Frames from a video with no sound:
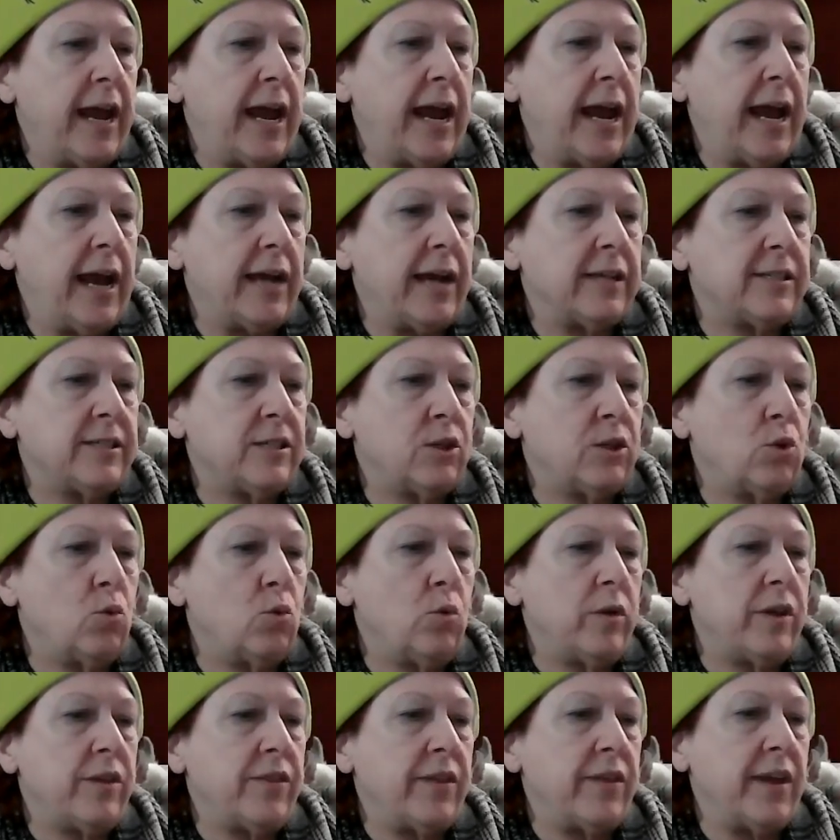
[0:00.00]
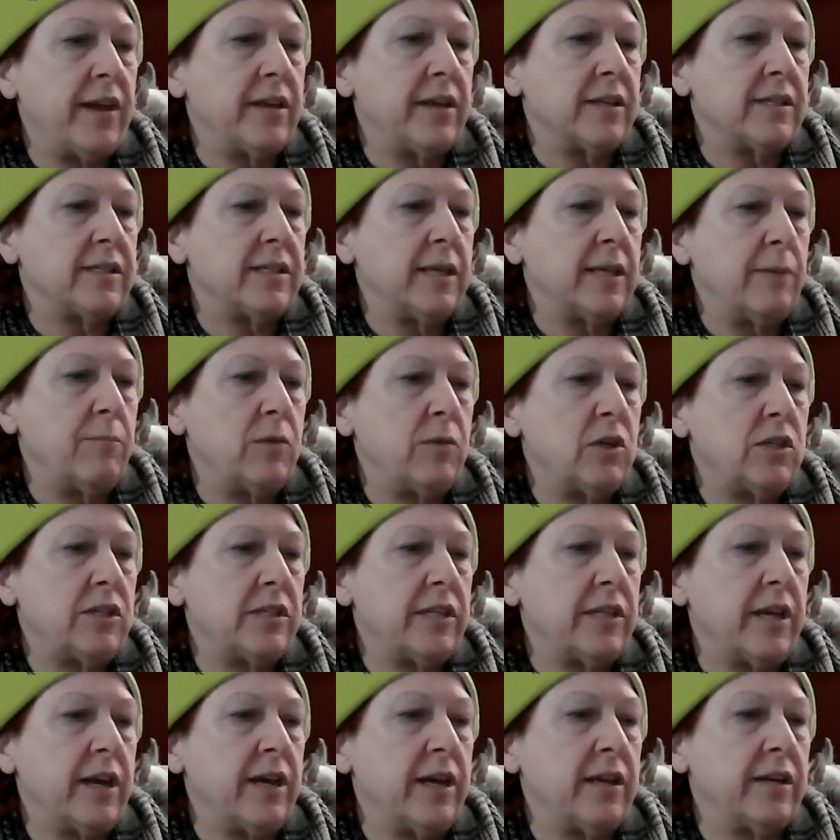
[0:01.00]
Asquith and
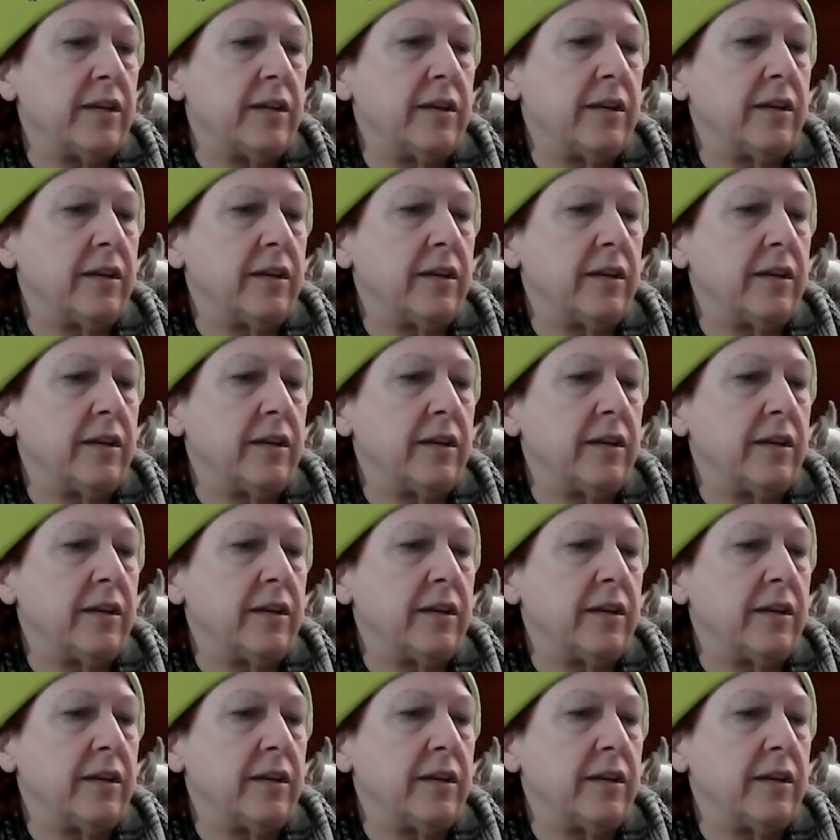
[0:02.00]
Somerset.